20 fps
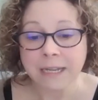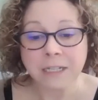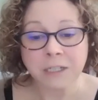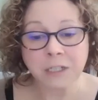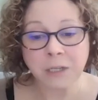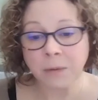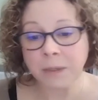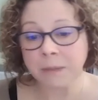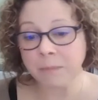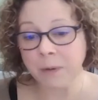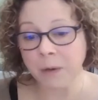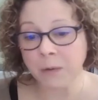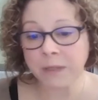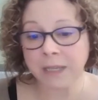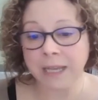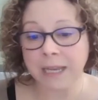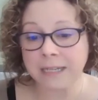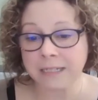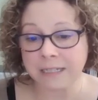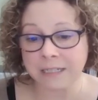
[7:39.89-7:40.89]
So in
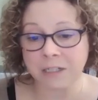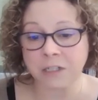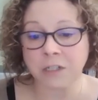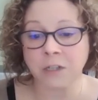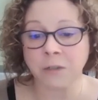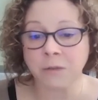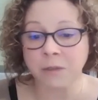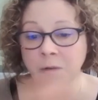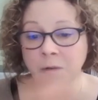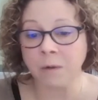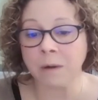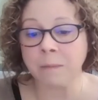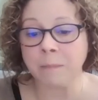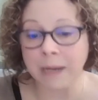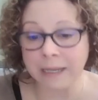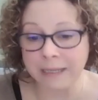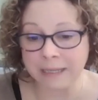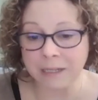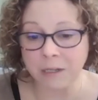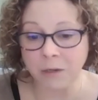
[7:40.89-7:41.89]
both cases, children who are
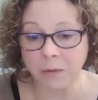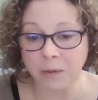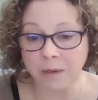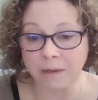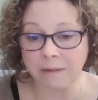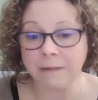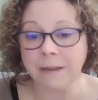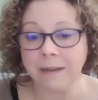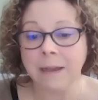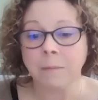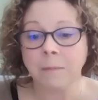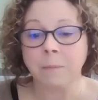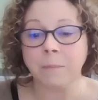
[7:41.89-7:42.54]
bilingual,